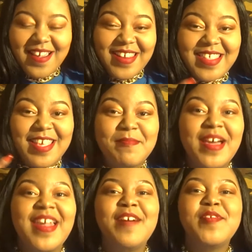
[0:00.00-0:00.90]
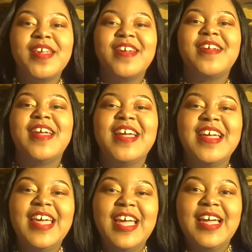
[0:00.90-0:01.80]
I need to get my life together and
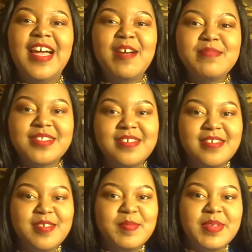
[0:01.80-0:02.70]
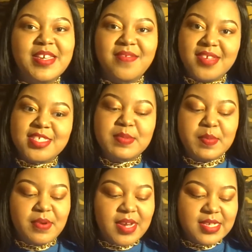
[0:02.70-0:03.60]
cop some in a reasonable
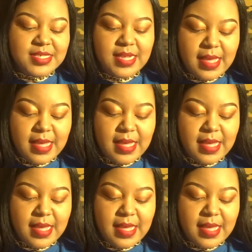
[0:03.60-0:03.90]
price.